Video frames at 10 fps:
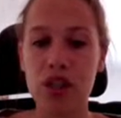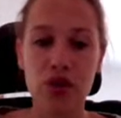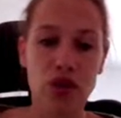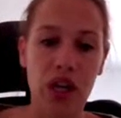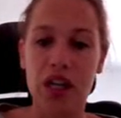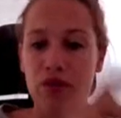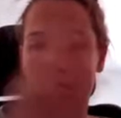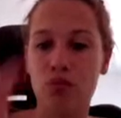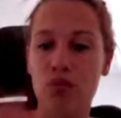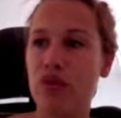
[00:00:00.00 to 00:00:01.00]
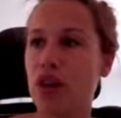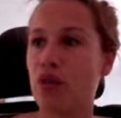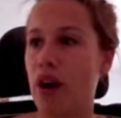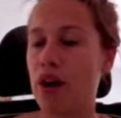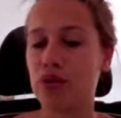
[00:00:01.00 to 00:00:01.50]
You can even move it
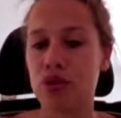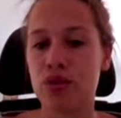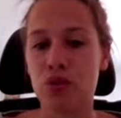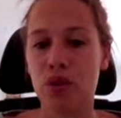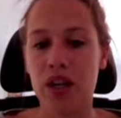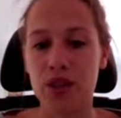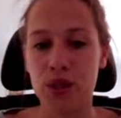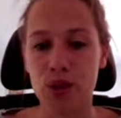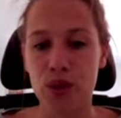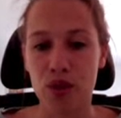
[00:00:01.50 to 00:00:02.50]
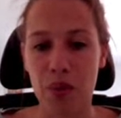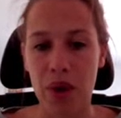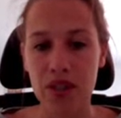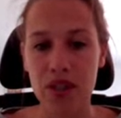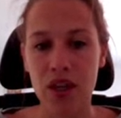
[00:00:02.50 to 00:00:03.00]
around to where it suits you
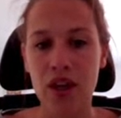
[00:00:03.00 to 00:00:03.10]
best